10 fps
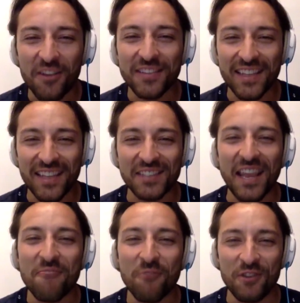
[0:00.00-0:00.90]
the
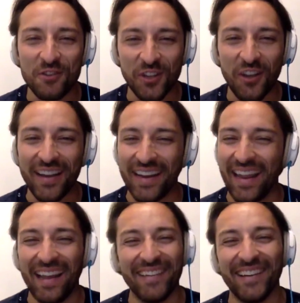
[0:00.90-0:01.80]
same when you saw it
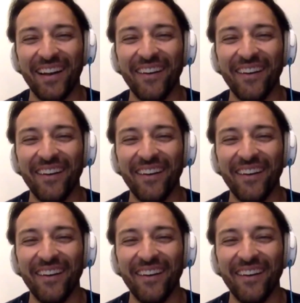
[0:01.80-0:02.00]
again or no?